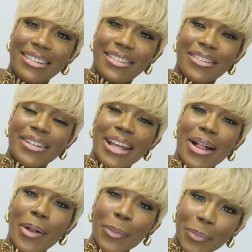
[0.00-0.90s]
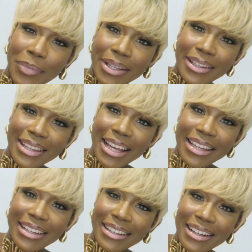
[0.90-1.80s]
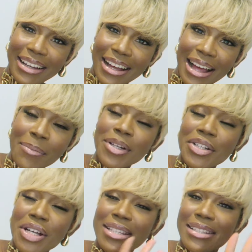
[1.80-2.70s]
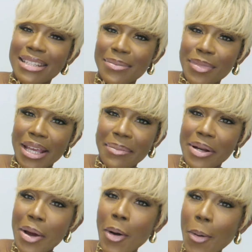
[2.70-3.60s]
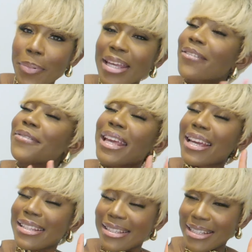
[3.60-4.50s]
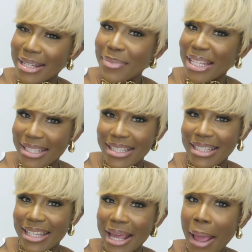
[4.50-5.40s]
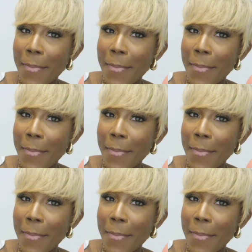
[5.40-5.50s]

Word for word: God help me like I'm gonna try and steam them and I hope if they can steam easily